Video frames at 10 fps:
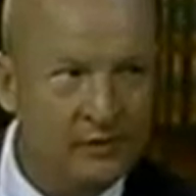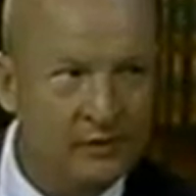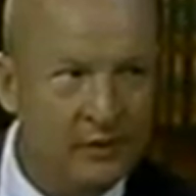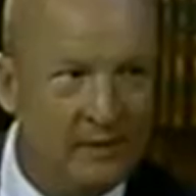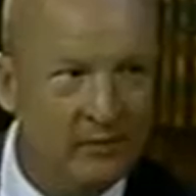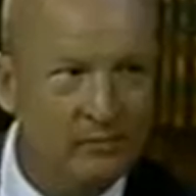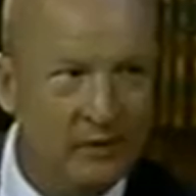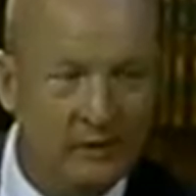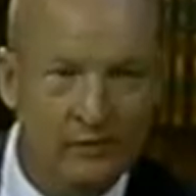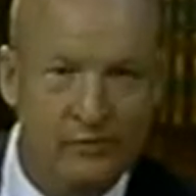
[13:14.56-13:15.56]
That's the label
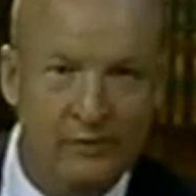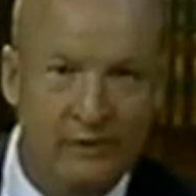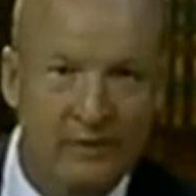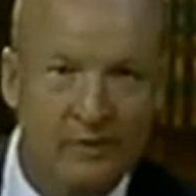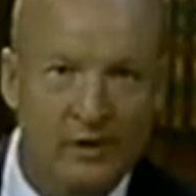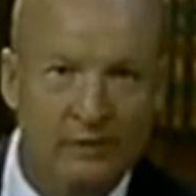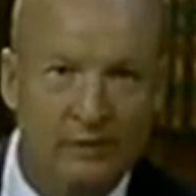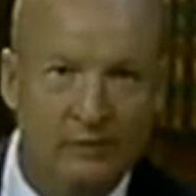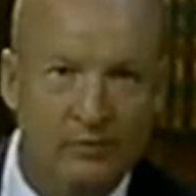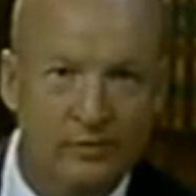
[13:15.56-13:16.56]
being used today by the
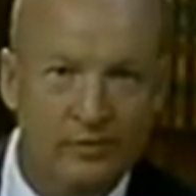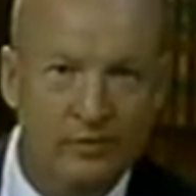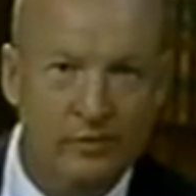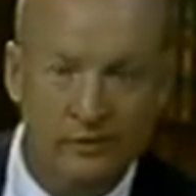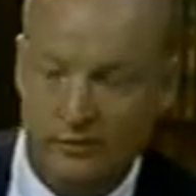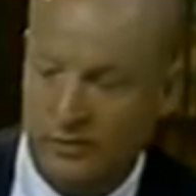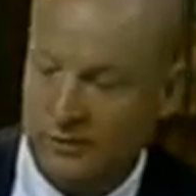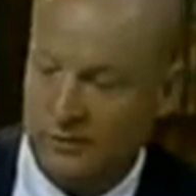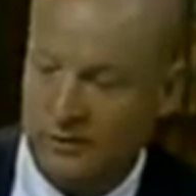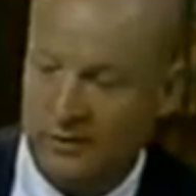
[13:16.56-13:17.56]
liberals and the
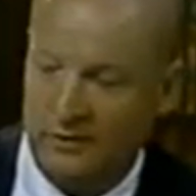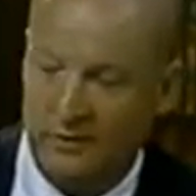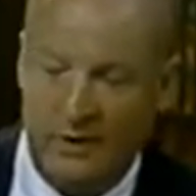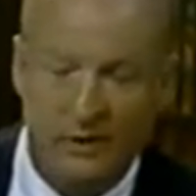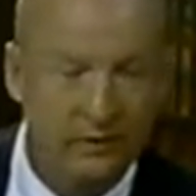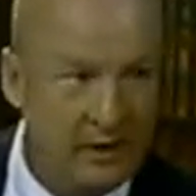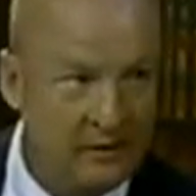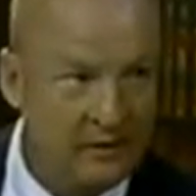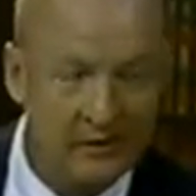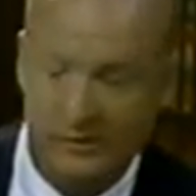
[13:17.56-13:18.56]
socialists and
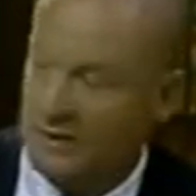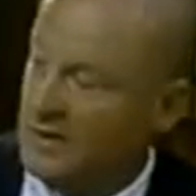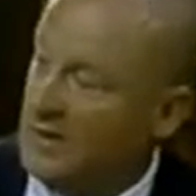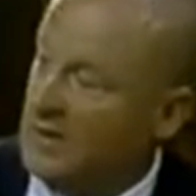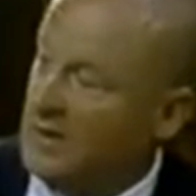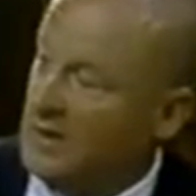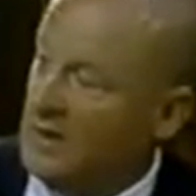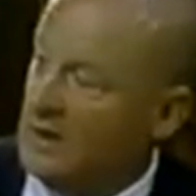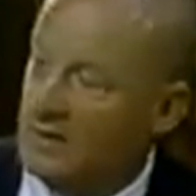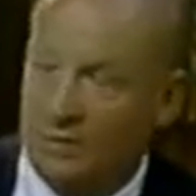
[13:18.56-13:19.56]
atheists.
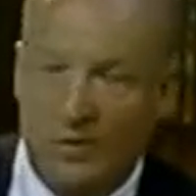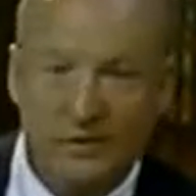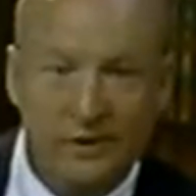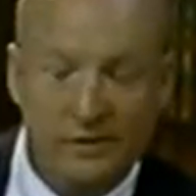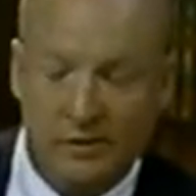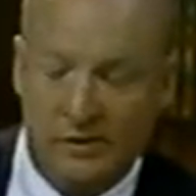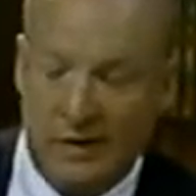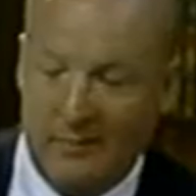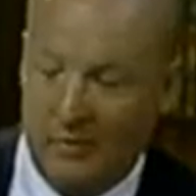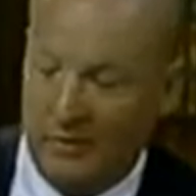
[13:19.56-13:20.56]
One such
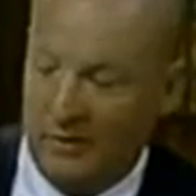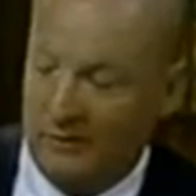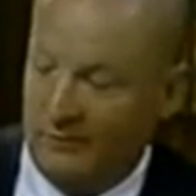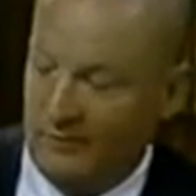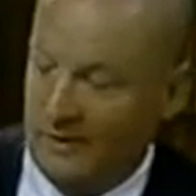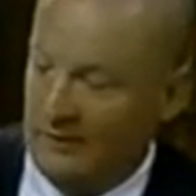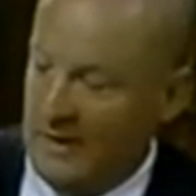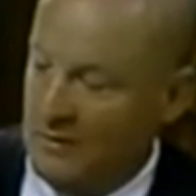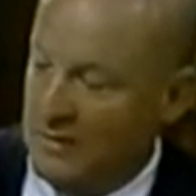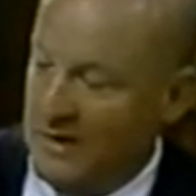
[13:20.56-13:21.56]
example of
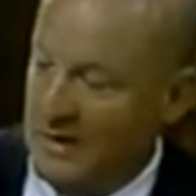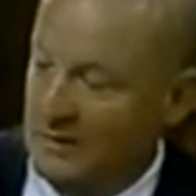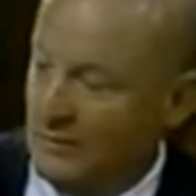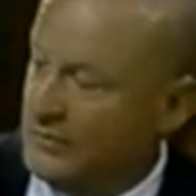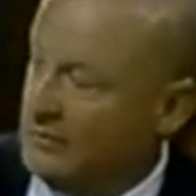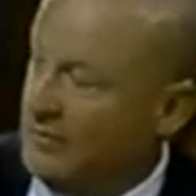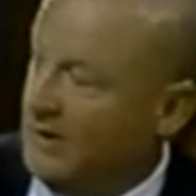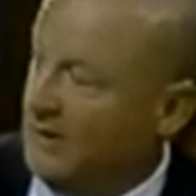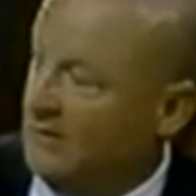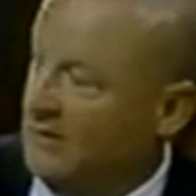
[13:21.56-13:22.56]
how animals are
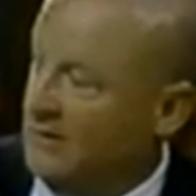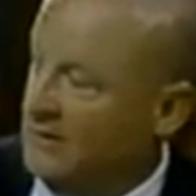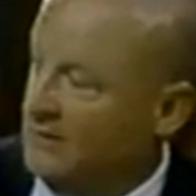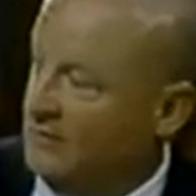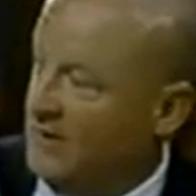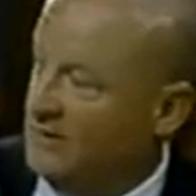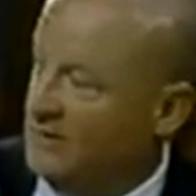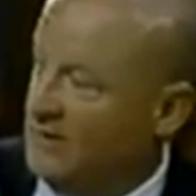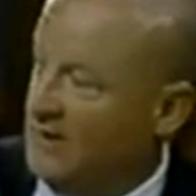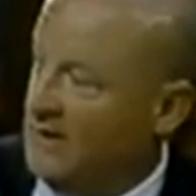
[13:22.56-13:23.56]
being identified
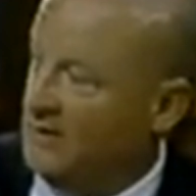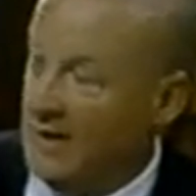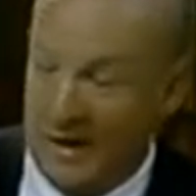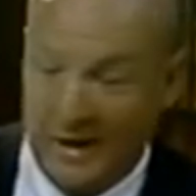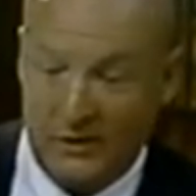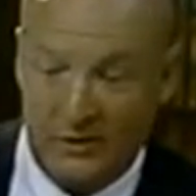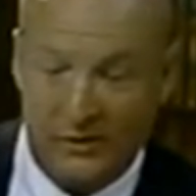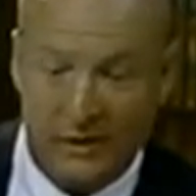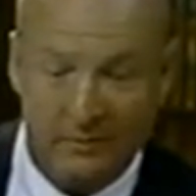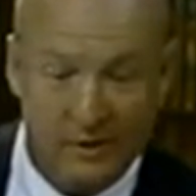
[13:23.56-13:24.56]
today, I should
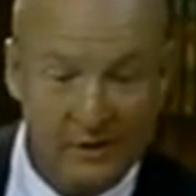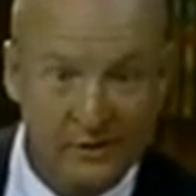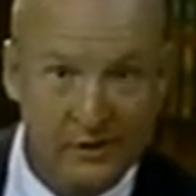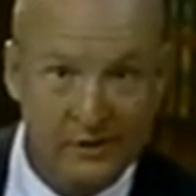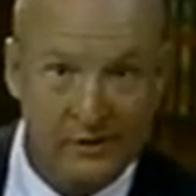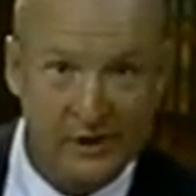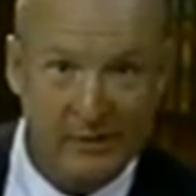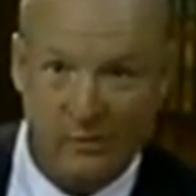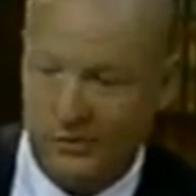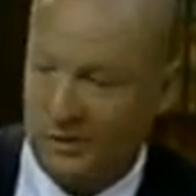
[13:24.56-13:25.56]
say many such
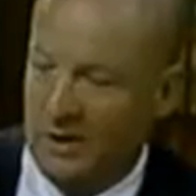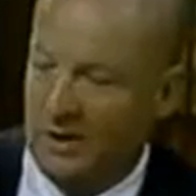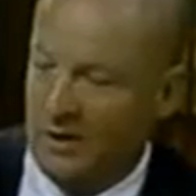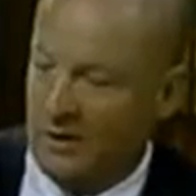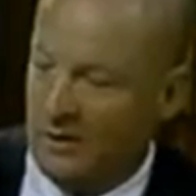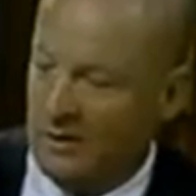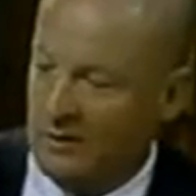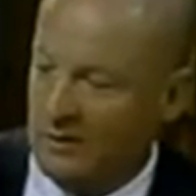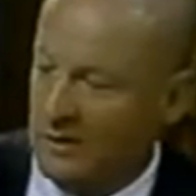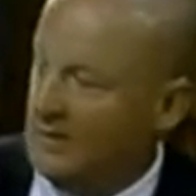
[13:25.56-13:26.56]
examples,
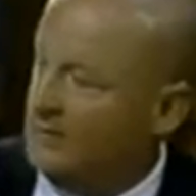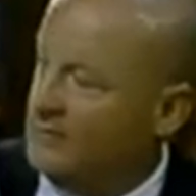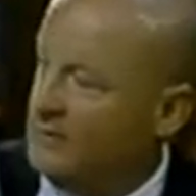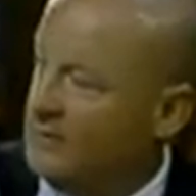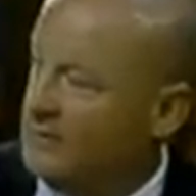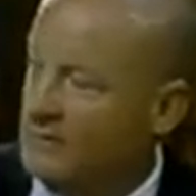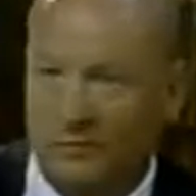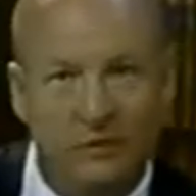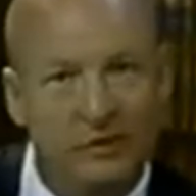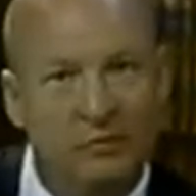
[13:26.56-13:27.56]

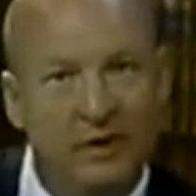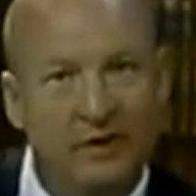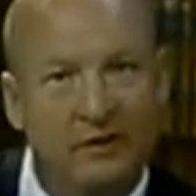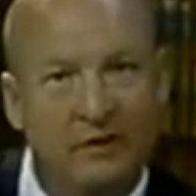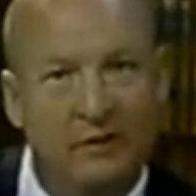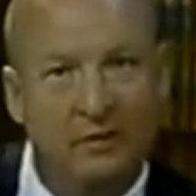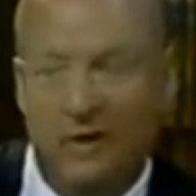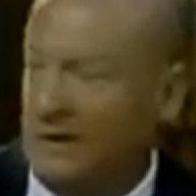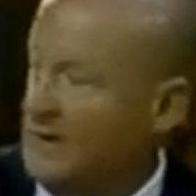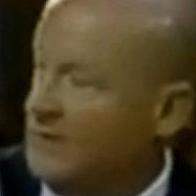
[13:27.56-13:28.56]
are displayed clearly
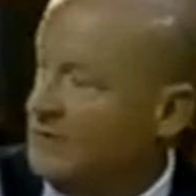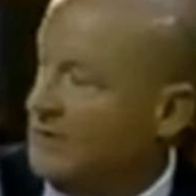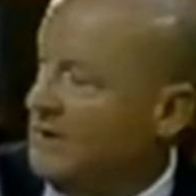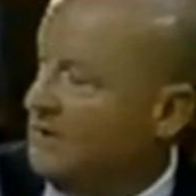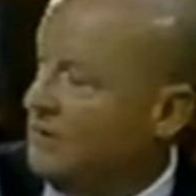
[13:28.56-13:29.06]
right here. St.